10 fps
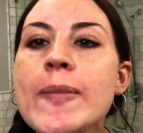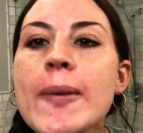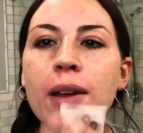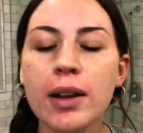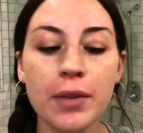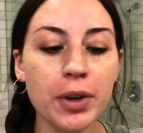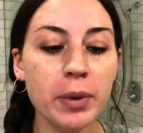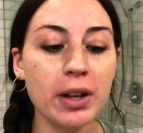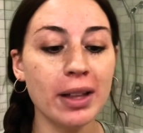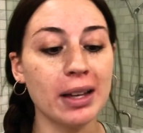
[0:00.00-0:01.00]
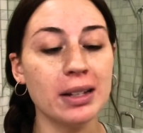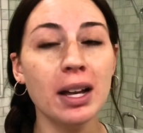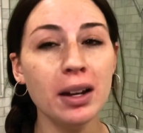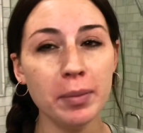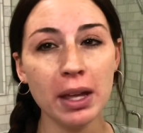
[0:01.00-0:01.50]
And if you're wearing like a
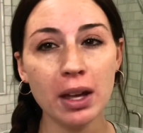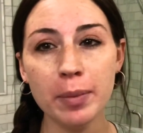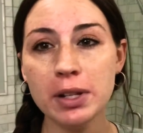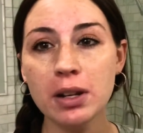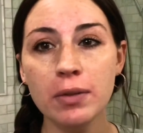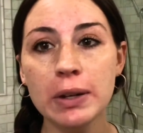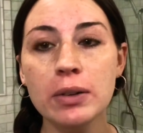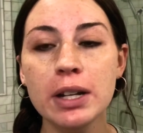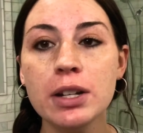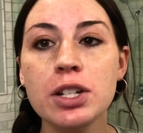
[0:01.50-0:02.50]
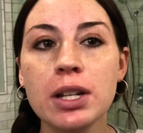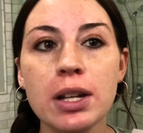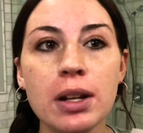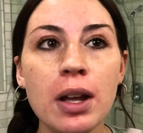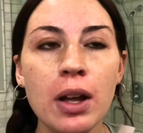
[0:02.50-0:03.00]
ton of makeup, a ton of foundation,